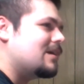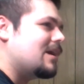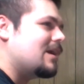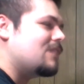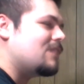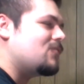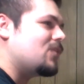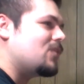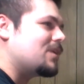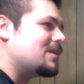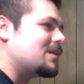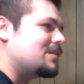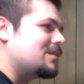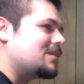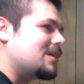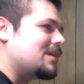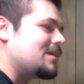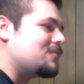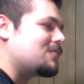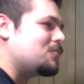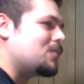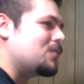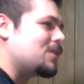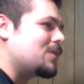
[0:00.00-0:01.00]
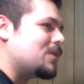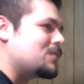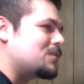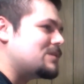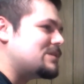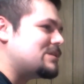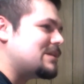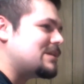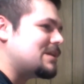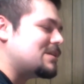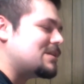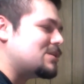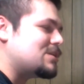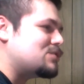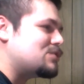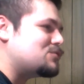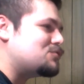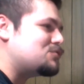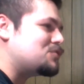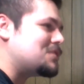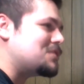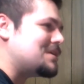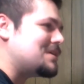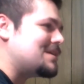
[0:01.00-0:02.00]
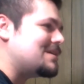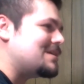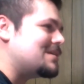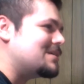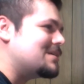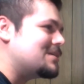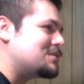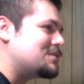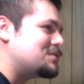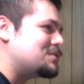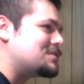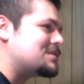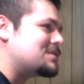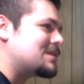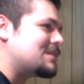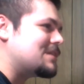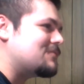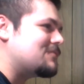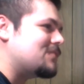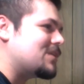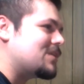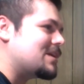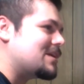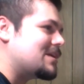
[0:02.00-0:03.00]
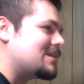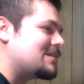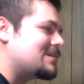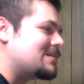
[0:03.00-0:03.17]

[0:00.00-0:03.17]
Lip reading: fucking will go sit in a tree and just fucking.